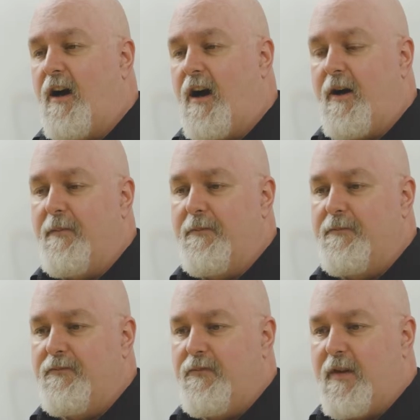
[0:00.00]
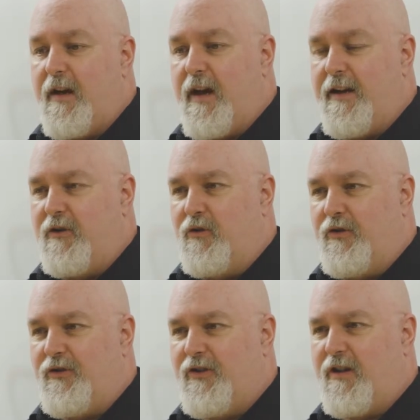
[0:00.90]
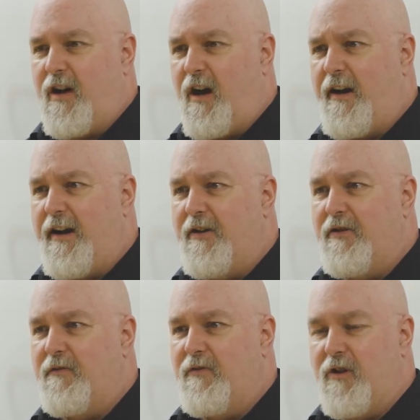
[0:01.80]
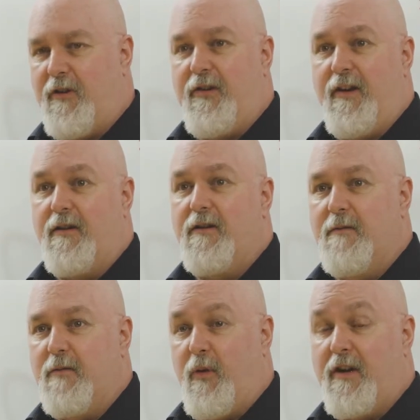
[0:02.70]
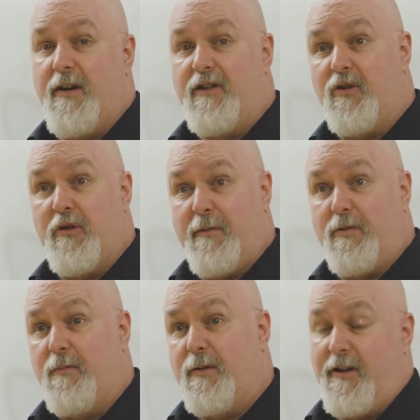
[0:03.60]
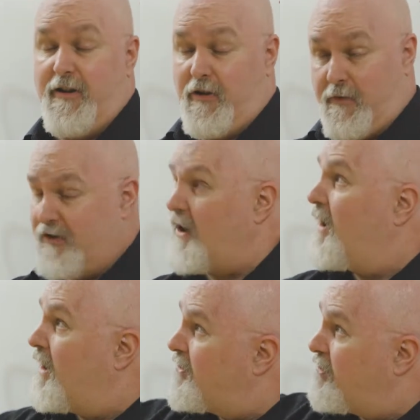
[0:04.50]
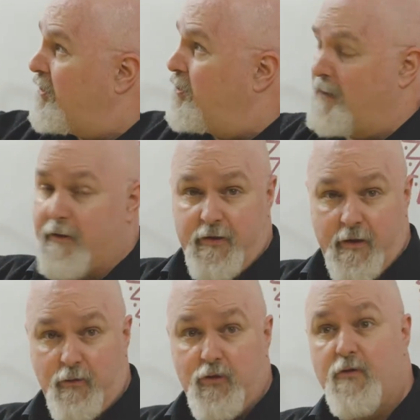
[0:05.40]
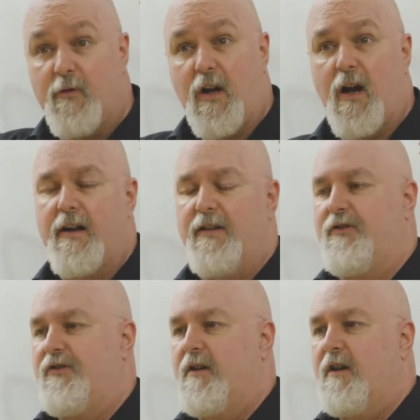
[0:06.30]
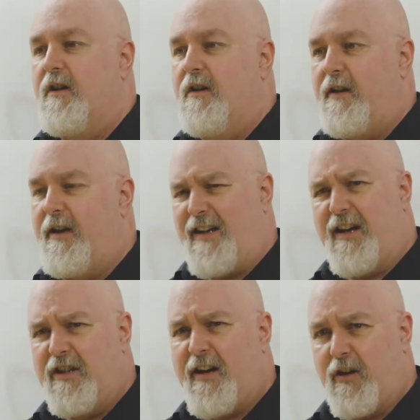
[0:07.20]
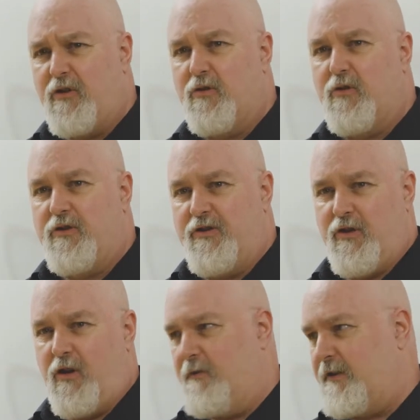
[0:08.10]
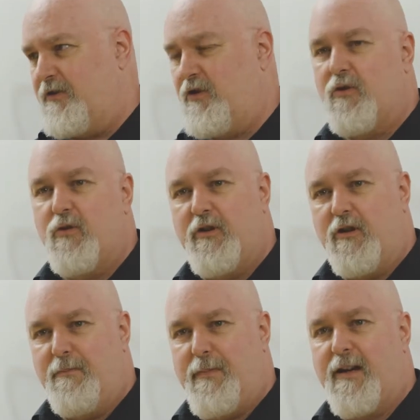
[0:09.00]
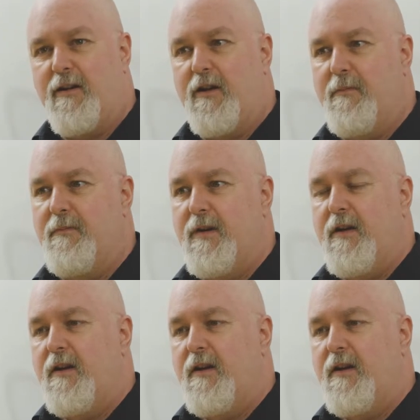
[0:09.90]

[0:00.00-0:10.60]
And it looks kind of nothing. But when you actually look at it properly, you look at the facades or you look at the roof lines, it's actually kind of gorgeous. You've got Oddfellows Hall, you've got the Bedlam,